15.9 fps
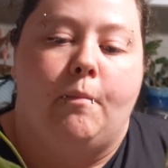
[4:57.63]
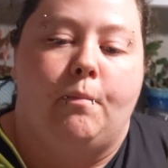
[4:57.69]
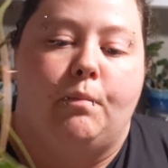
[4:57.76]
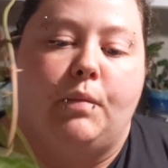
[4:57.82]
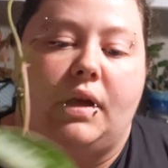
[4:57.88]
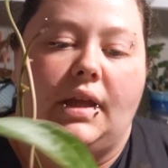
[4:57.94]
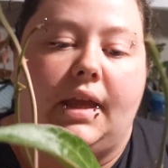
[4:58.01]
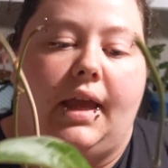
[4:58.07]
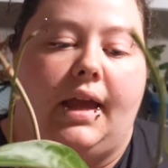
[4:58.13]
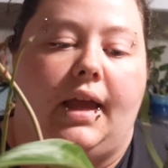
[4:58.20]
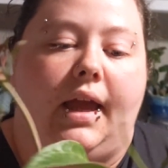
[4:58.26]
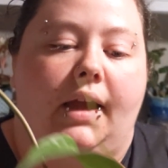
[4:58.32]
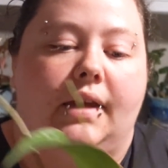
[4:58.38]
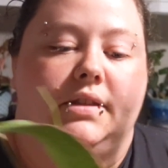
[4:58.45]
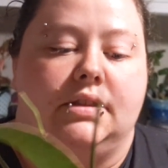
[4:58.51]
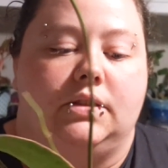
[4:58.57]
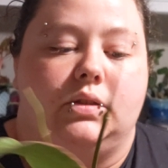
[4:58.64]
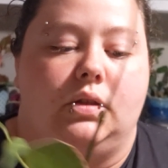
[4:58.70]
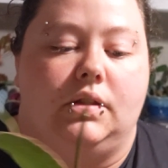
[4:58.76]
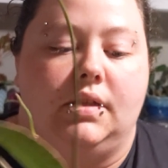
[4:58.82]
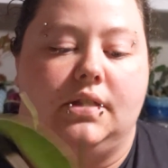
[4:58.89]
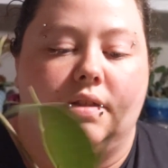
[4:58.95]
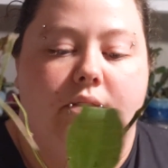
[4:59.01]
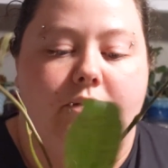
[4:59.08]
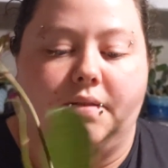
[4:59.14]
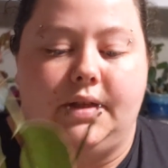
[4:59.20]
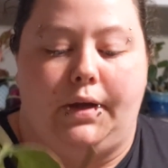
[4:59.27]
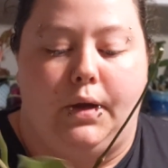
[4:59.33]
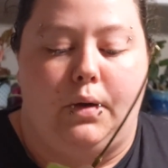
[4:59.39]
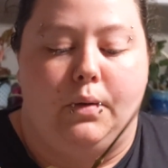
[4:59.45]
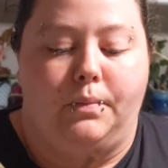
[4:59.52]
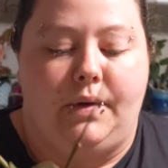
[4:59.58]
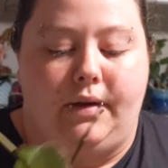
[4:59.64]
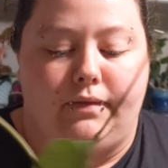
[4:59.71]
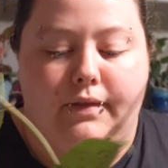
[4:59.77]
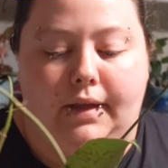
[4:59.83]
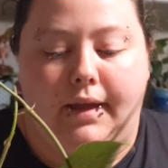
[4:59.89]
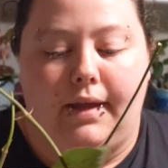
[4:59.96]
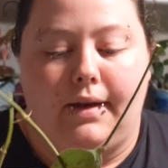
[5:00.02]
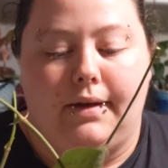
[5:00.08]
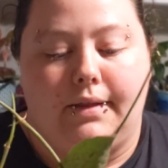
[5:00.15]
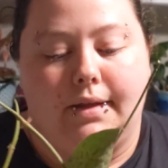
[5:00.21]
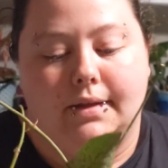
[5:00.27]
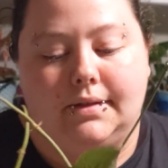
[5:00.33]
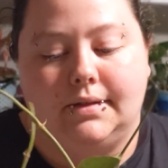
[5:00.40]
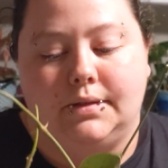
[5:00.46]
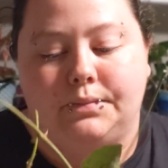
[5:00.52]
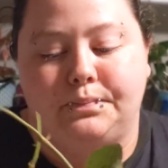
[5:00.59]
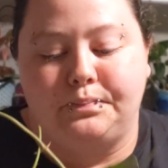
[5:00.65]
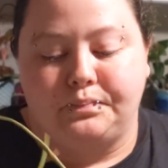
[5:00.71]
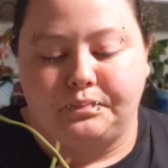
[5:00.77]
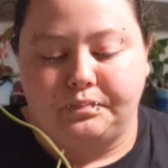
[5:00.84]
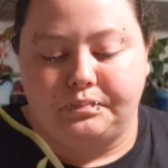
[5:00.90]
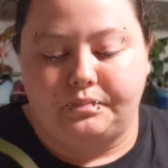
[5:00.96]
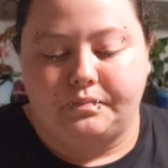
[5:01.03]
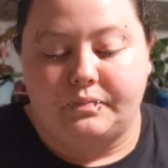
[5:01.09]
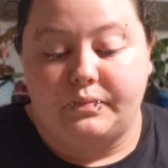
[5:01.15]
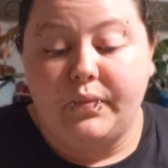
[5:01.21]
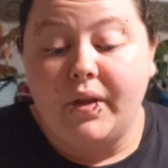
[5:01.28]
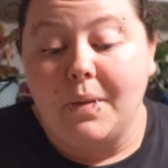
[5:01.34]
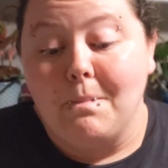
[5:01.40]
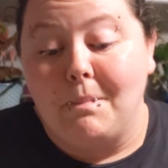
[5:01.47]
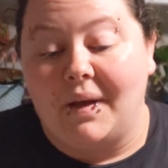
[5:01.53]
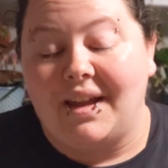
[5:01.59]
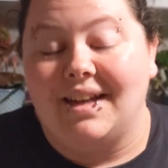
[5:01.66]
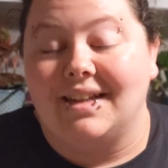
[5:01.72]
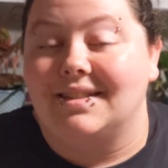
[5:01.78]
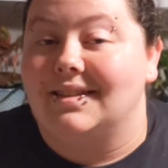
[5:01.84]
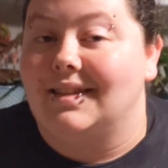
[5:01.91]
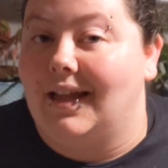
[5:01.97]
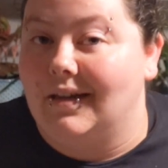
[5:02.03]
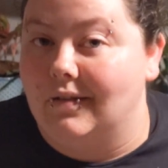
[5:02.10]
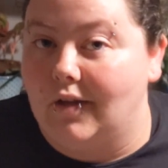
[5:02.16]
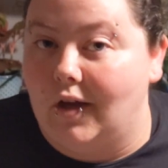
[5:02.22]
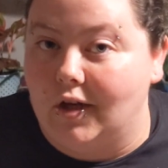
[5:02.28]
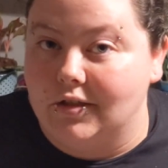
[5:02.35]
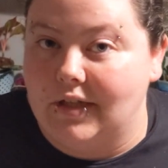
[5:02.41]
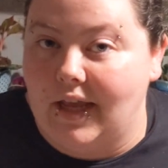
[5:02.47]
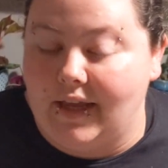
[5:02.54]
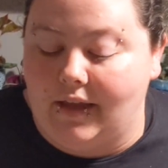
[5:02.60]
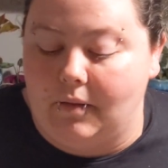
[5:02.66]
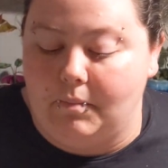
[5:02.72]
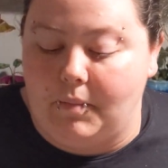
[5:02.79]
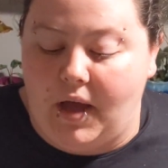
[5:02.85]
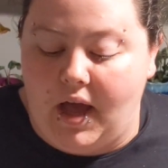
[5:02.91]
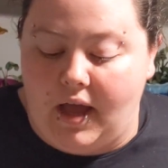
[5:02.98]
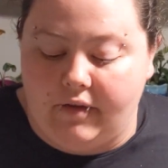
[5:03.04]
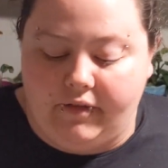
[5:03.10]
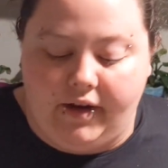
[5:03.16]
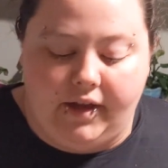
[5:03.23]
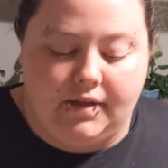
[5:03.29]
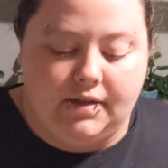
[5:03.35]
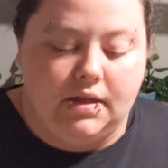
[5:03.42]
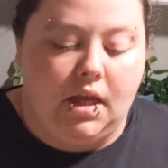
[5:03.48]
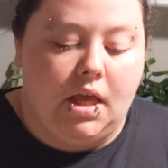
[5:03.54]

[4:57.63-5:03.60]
But yeah, I just saw this and I was like, oh, I'm definitely getting this. But it's not a large hanging pot, right?